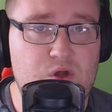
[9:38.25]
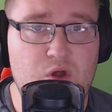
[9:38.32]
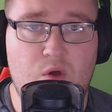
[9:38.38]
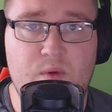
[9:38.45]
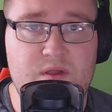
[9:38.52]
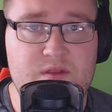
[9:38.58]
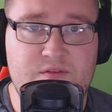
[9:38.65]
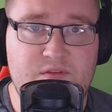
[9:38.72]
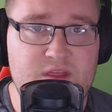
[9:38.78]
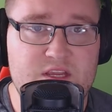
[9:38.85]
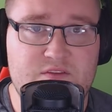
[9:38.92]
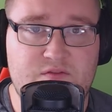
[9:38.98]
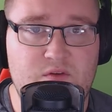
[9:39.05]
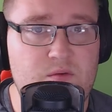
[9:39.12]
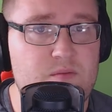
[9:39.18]
go into
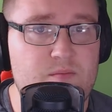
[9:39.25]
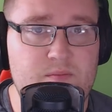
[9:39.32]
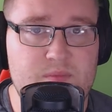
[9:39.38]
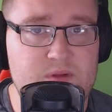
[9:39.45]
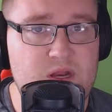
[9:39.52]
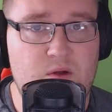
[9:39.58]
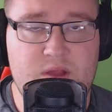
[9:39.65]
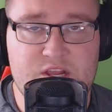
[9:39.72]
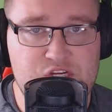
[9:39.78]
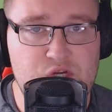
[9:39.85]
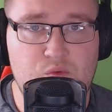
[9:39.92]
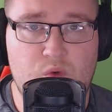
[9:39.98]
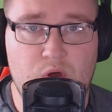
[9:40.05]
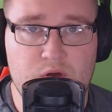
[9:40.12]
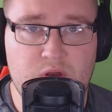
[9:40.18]
this from you know issue
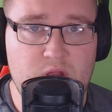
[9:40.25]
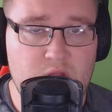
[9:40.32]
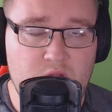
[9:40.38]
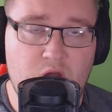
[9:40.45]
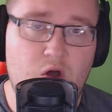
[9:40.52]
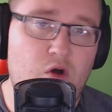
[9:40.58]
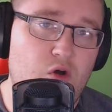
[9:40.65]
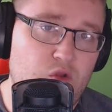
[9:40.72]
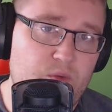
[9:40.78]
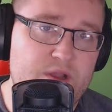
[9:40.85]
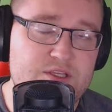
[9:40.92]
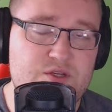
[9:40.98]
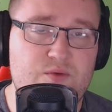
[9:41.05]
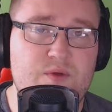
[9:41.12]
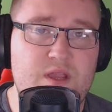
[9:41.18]
one all the way
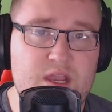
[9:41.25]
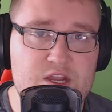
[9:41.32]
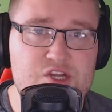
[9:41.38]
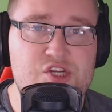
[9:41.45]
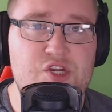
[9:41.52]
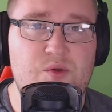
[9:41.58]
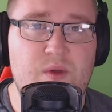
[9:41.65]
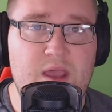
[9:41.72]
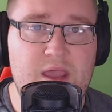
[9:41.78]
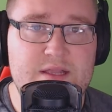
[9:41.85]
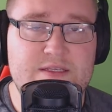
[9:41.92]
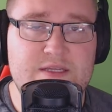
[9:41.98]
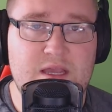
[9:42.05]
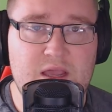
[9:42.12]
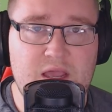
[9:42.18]
to issue eight.